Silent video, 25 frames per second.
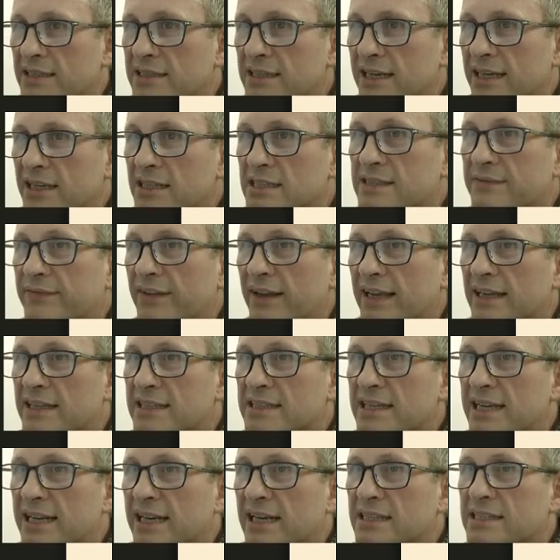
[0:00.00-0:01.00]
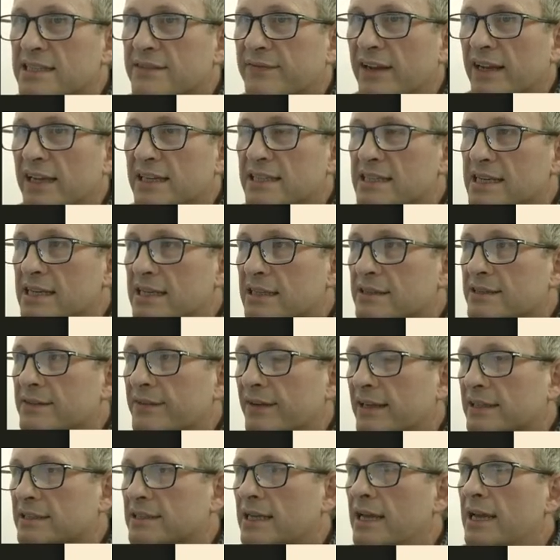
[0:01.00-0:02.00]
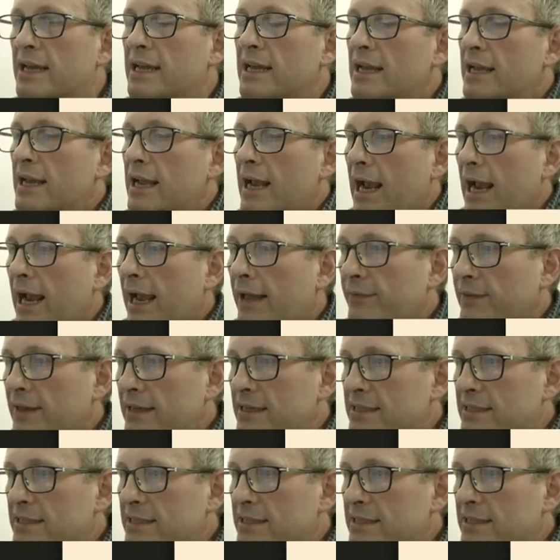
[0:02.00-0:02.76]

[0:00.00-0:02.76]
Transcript: little spheres, little spheres, little spheres. And they